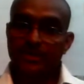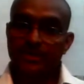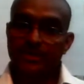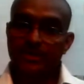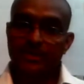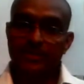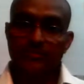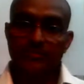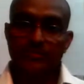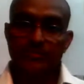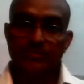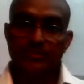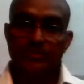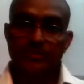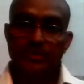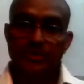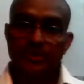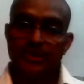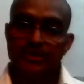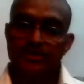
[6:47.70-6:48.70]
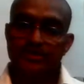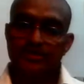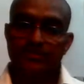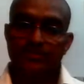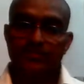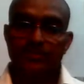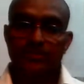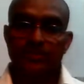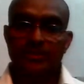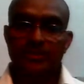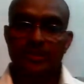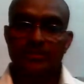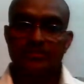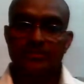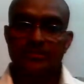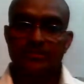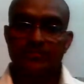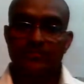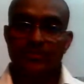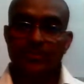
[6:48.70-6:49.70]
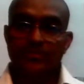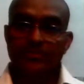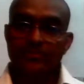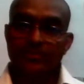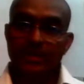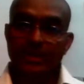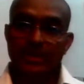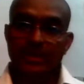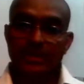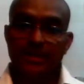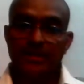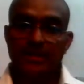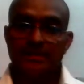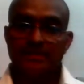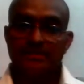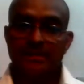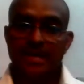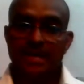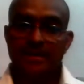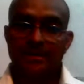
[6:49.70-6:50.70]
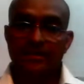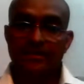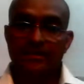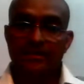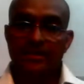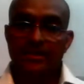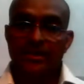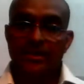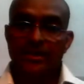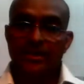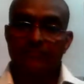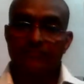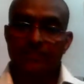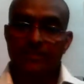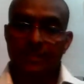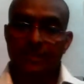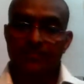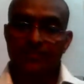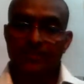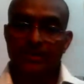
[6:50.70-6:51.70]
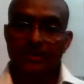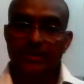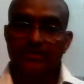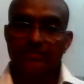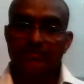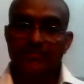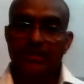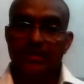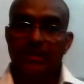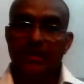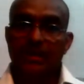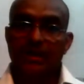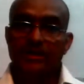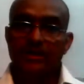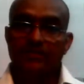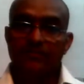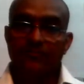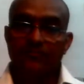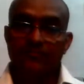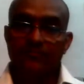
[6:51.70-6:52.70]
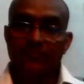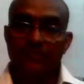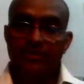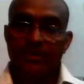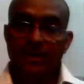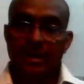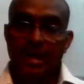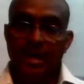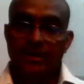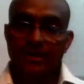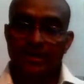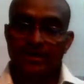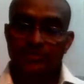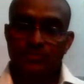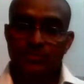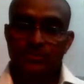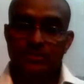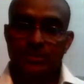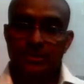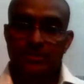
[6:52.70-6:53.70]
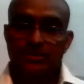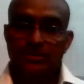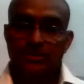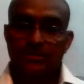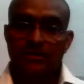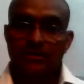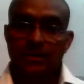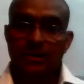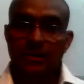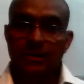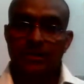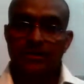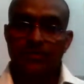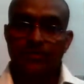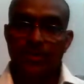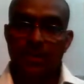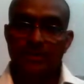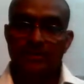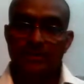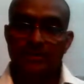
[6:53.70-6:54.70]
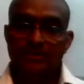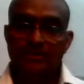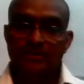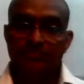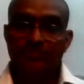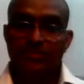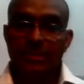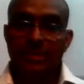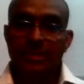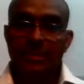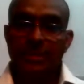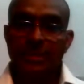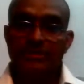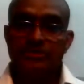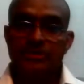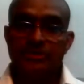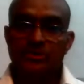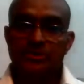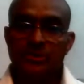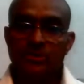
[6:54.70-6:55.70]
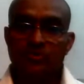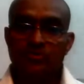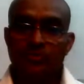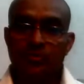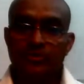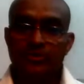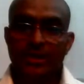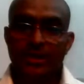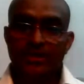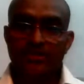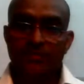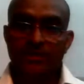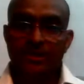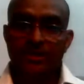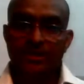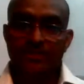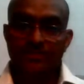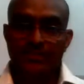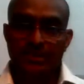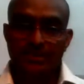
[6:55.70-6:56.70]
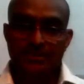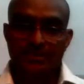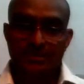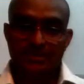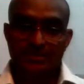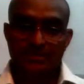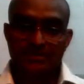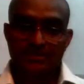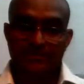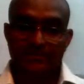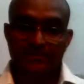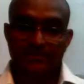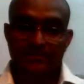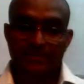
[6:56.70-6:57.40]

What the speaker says: Here, in simple terms, we can understand, if a company or if an association or a partnership consisting more than 20 persons